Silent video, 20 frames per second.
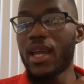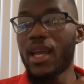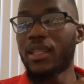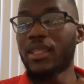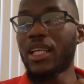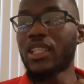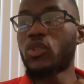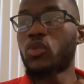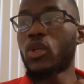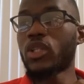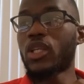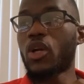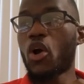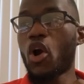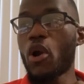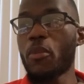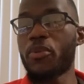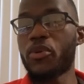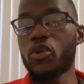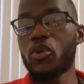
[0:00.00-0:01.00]
That's what
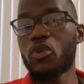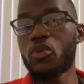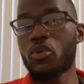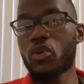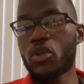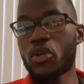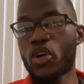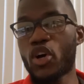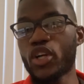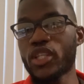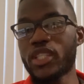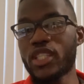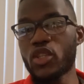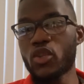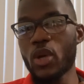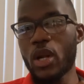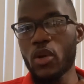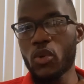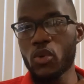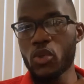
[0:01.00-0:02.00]
helps you cutting
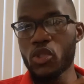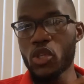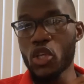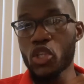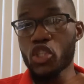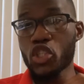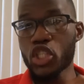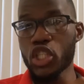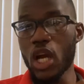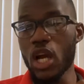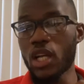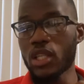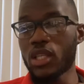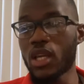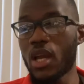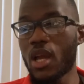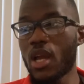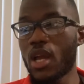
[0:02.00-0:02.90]
your losers short,